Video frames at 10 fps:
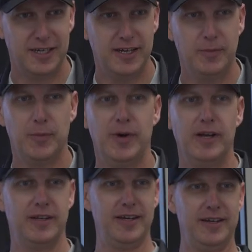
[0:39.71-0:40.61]
Before
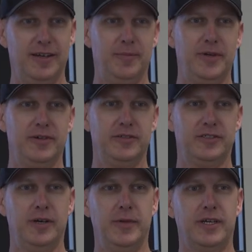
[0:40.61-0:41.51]
your flight,
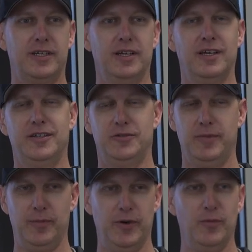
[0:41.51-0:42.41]
you start with a
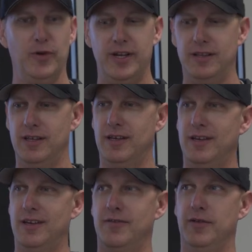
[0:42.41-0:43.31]
safety briefing.
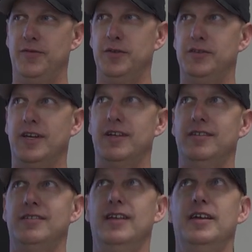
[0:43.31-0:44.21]
For a few
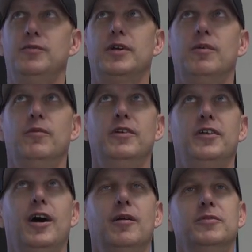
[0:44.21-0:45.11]
seconds, and as we come around
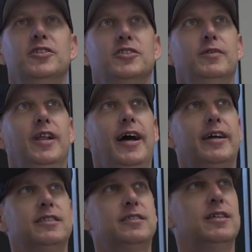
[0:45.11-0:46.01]
top, just
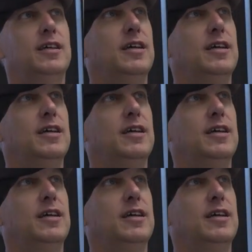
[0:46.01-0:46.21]
relax.